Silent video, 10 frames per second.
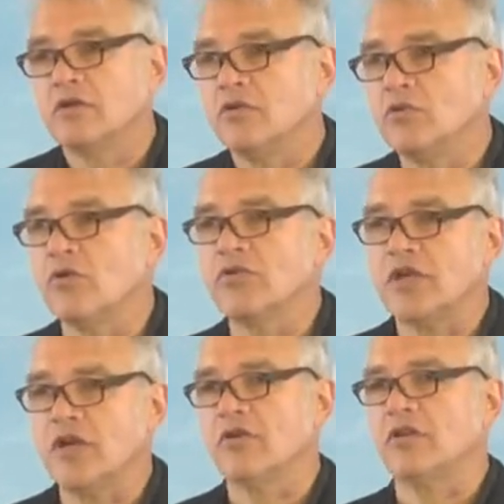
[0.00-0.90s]
North
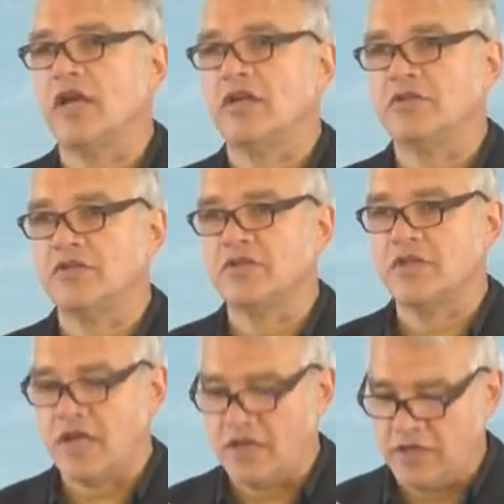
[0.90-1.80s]
Carolina
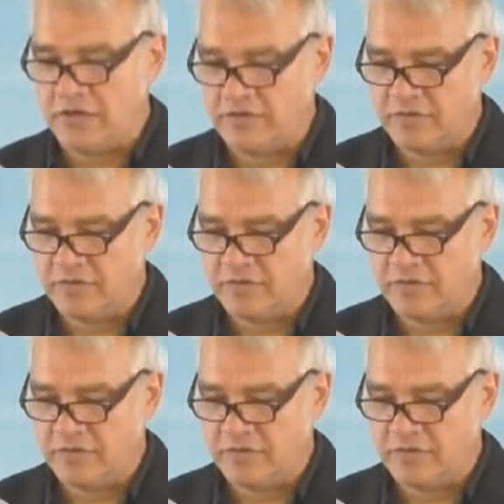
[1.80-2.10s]
society.